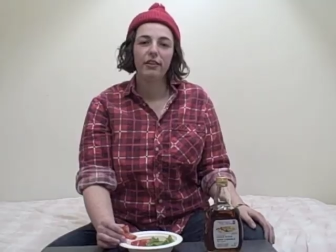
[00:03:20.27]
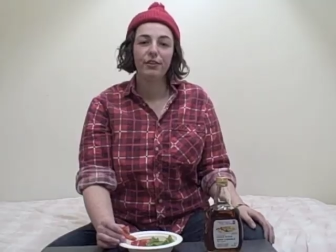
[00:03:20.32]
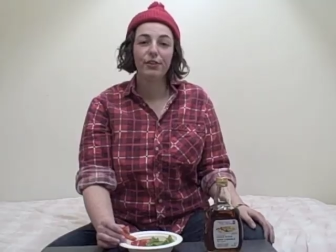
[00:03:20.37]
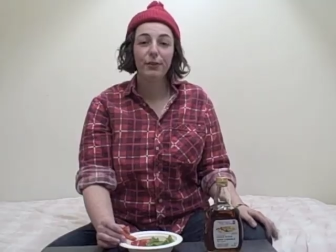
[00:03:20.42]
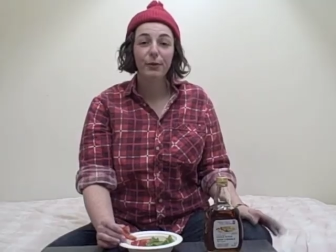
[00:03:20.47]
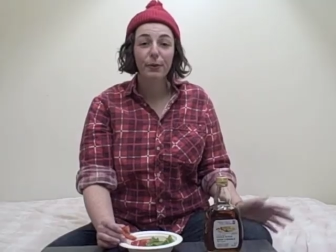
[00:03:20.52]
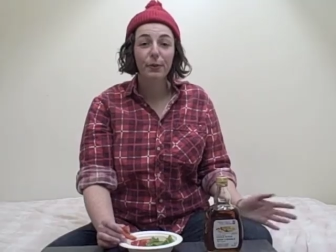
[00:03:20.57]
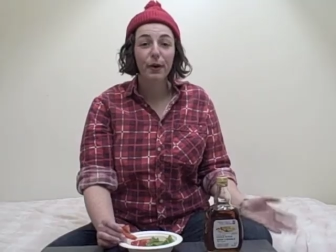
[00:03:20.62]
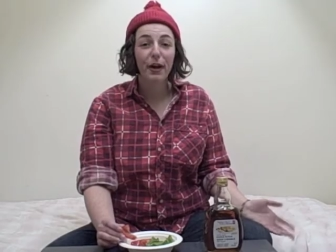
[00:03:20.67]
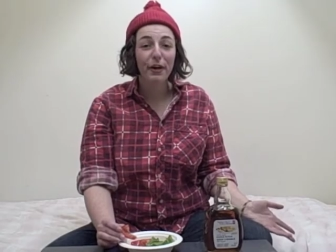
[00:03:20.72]

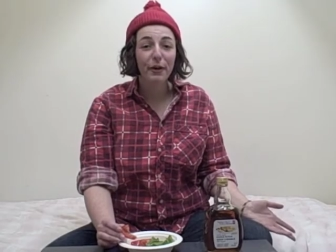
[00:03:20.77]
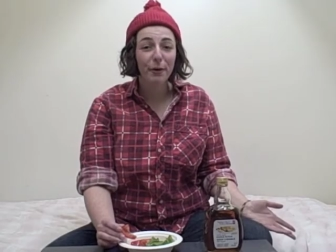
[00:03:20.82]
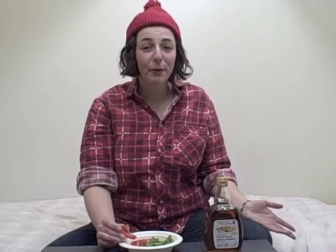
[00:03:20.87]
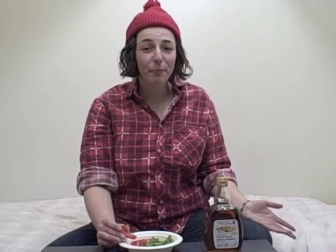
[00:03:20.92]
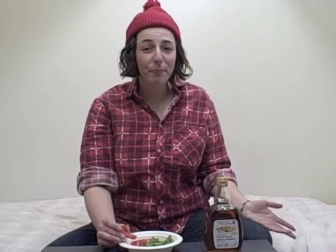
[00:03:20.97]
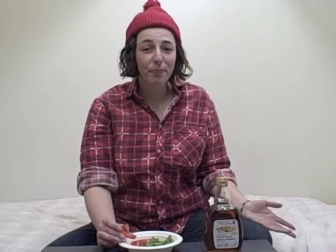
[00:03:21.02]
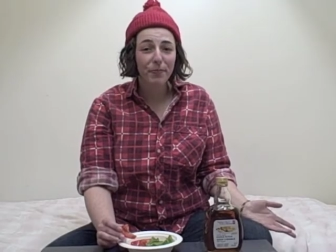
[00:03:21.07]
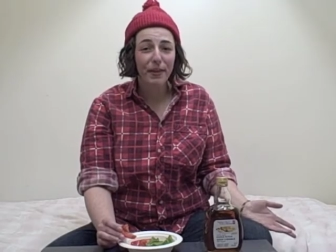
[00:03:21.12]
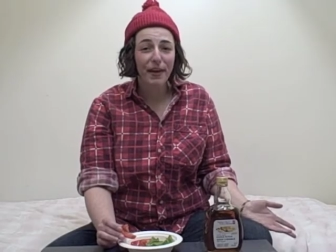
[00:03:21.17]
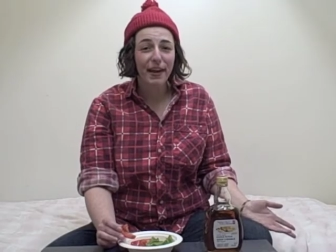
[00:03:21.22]
so I
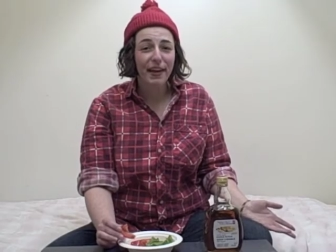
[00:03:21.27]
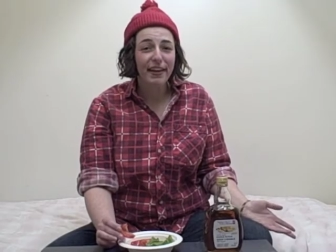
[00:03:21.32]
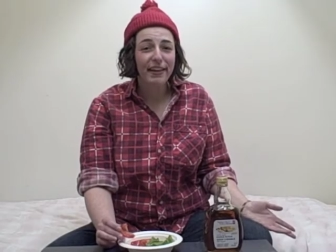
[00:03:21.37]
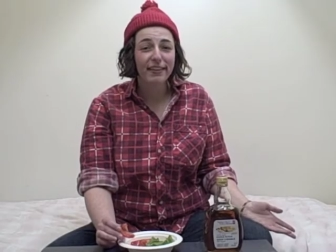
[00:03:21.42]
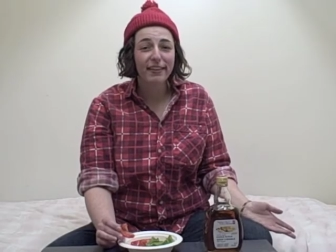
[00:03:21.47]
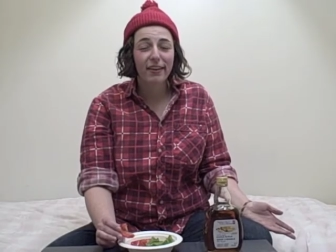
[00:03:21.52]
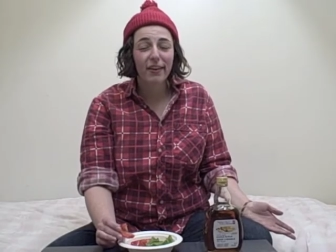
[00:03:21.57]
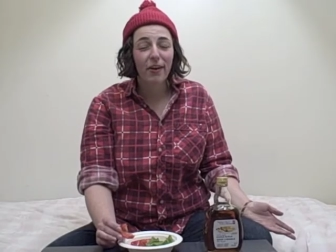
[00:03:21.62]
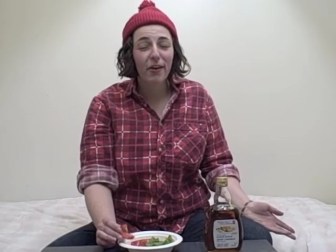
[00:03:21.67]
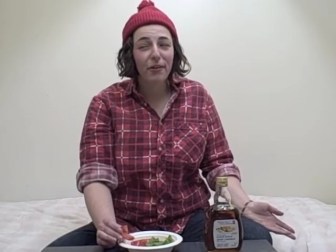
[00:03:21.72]
hope
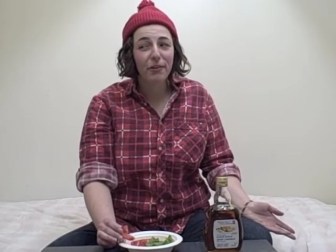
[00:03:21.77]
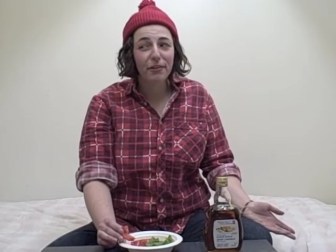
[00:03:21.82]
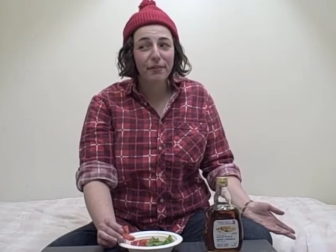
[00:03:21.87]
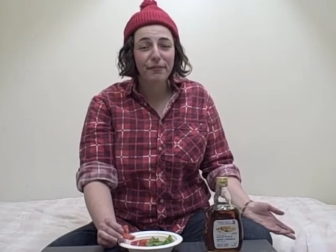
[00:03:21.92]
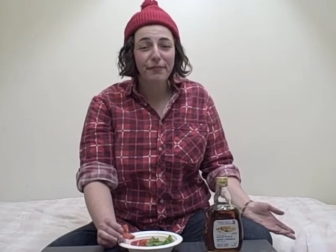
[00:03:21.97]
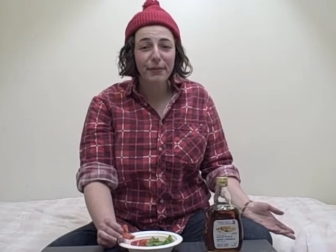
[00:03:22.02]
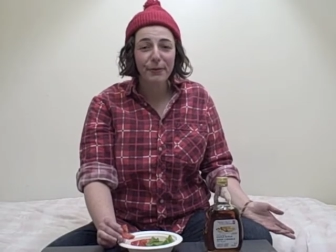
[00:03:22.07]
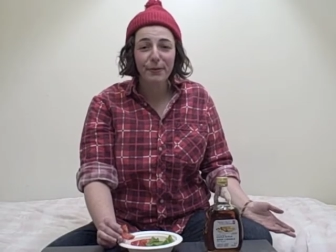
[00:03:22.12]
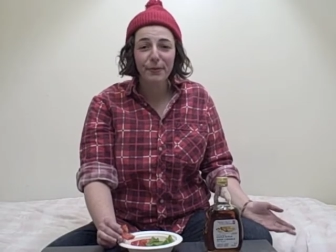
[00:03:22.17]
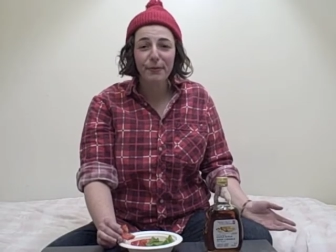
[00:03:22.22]
that all
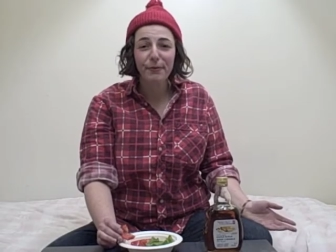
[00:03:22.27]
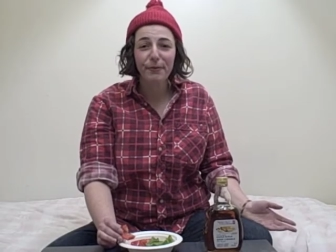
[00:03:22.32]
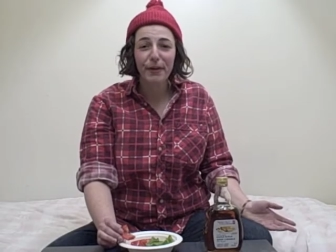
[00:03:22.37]
of you